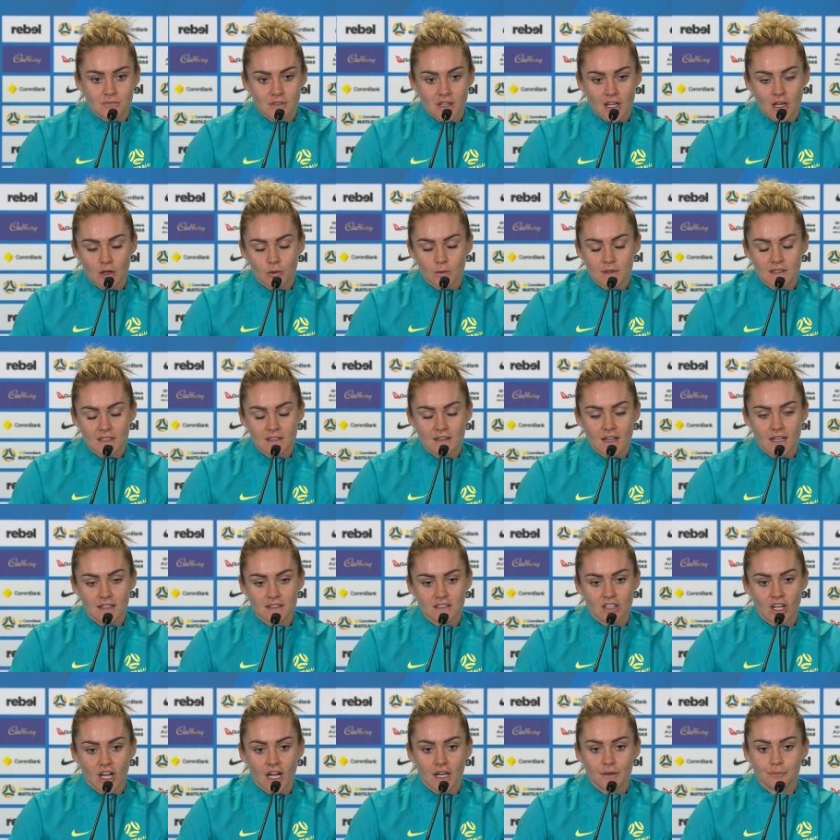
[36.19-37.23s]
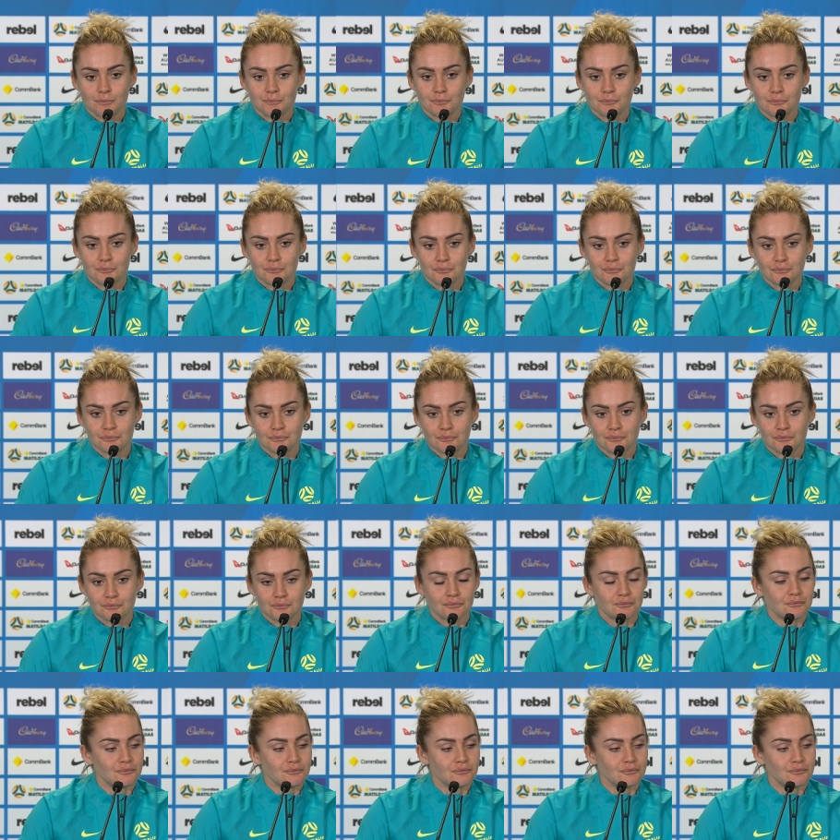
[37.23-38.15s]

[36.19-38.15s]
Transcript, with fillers: yeah, we did that tonight. Emma?